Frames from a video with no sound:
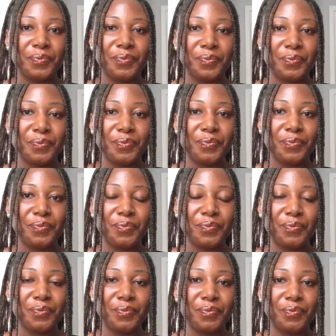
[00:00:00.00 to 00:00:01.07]

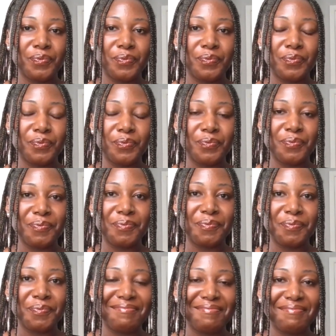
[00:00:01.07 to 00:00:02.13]

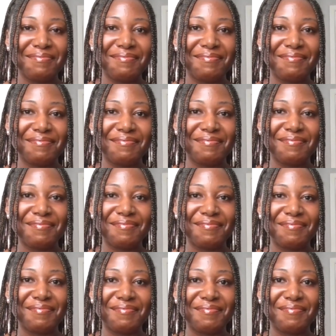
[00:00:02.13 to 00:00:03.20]

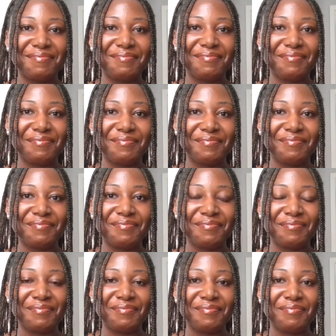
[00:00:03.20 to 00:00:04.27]

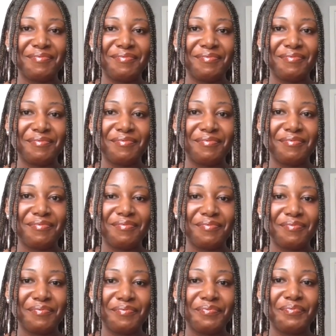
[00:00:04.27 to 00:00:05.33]

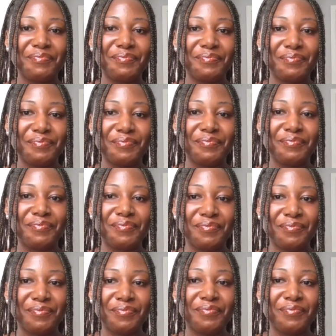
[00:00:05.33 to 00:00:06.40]

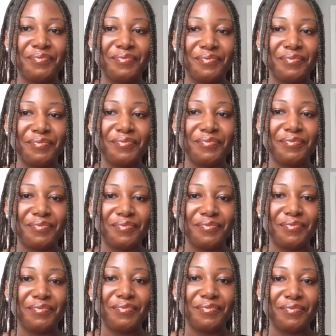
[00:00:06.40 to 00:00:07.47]

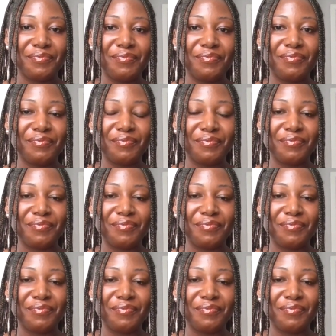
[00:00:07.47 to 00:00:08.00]
[no speech]